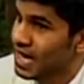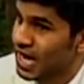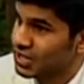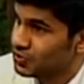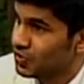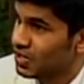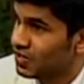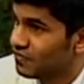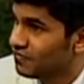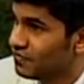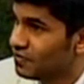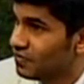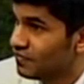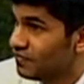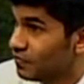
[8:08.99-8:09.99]
As well as
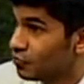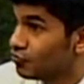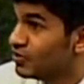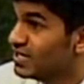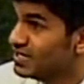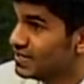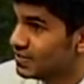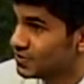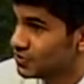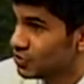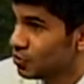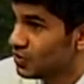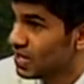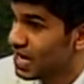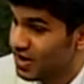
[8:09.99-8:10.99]
for a retail
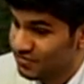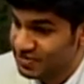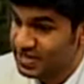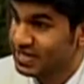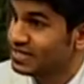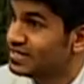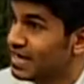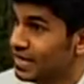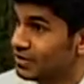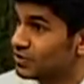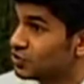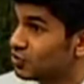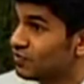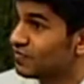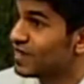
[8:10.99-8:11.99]
store, we'll have the entire
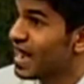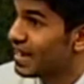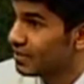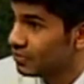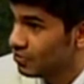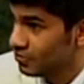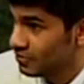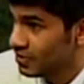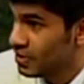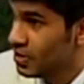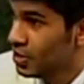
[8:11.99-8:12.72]
sort of catalog.